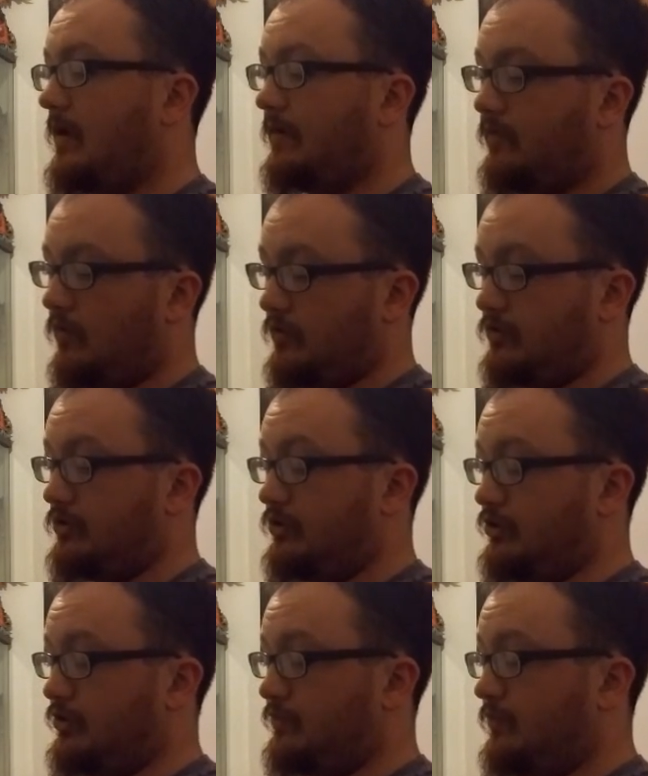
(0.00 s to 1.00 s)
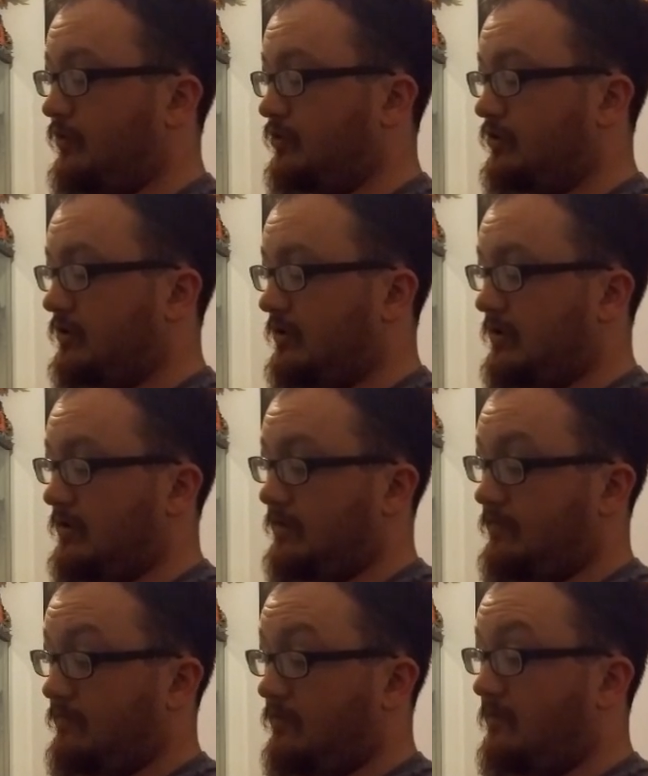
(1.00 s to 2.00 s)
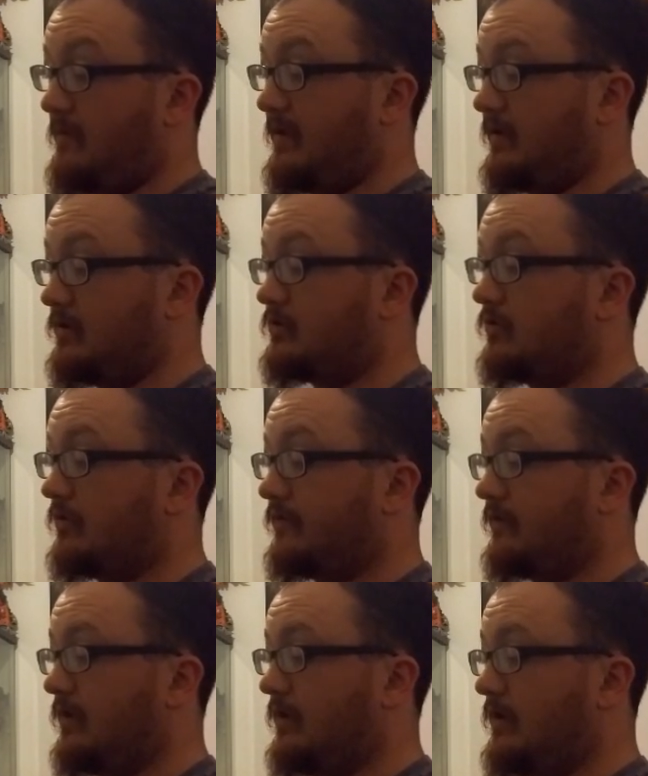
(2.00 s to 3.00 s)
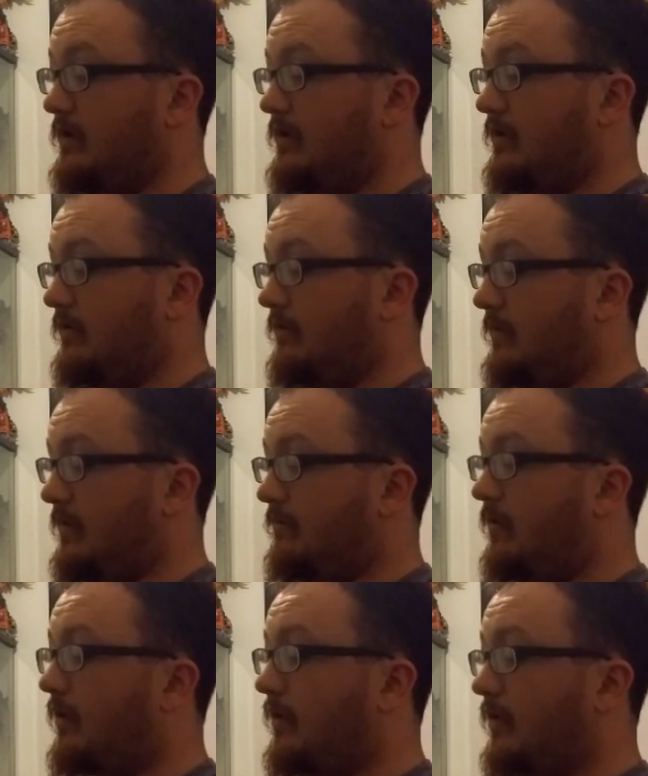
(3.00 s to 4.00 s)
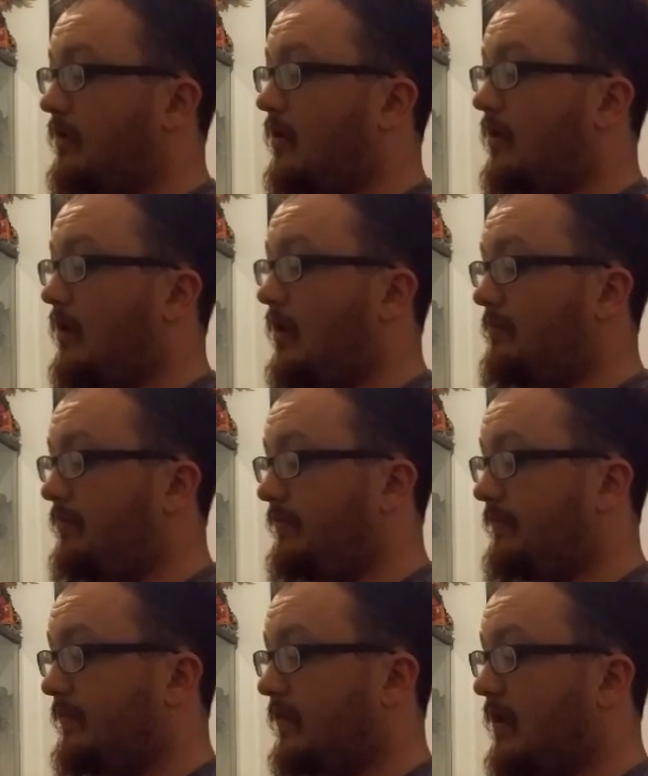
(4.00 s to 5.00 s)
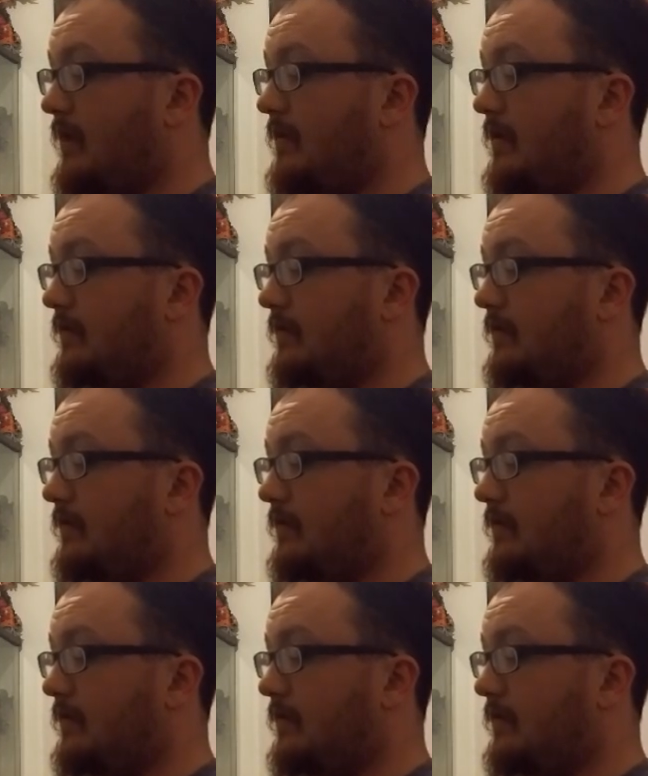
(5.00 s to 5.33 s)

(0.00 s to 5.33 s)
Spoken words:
and of course you just push the remaining sort of main part of the car up, and